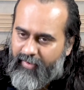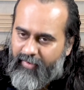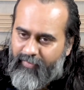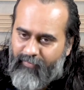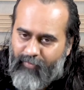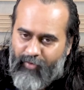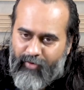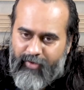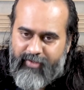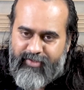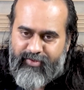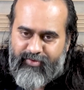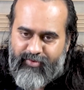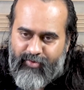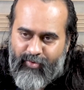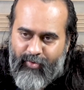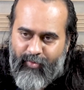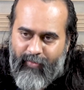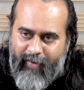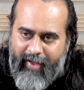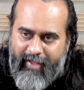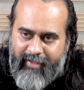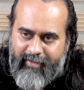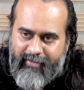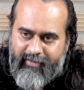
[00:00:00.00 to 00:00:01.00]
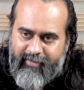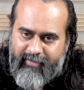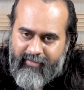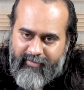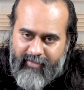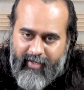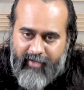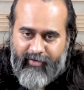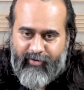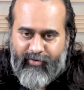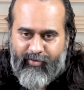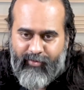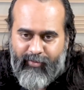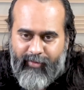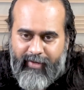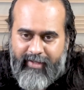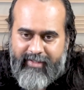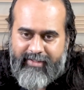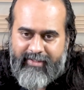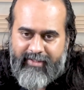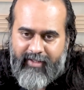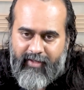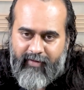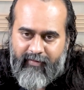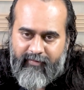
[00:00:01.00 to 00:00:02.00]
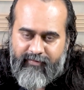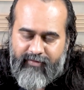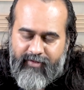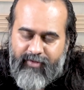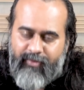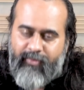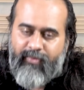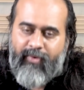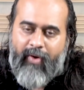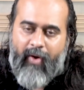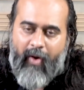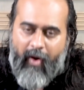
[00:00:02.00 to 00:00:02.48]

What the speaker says: What is true wealth that truly serves you?